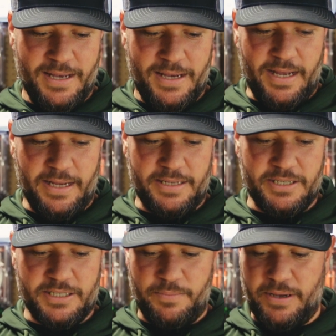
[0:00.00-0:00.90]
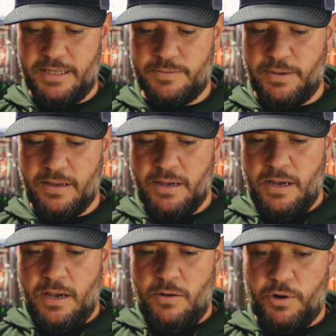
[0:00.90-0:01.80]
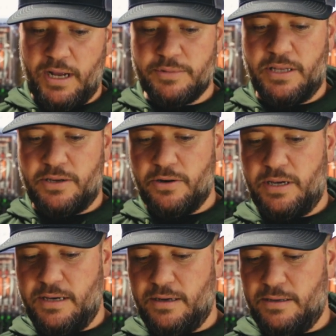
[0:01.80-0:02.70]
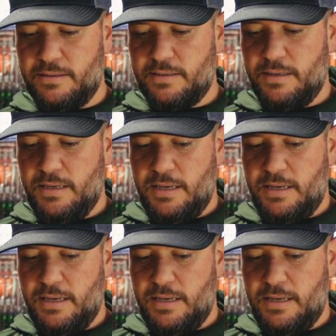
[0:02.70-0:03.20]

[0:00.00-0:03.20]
it just depends. But when it comes to the turkey calls,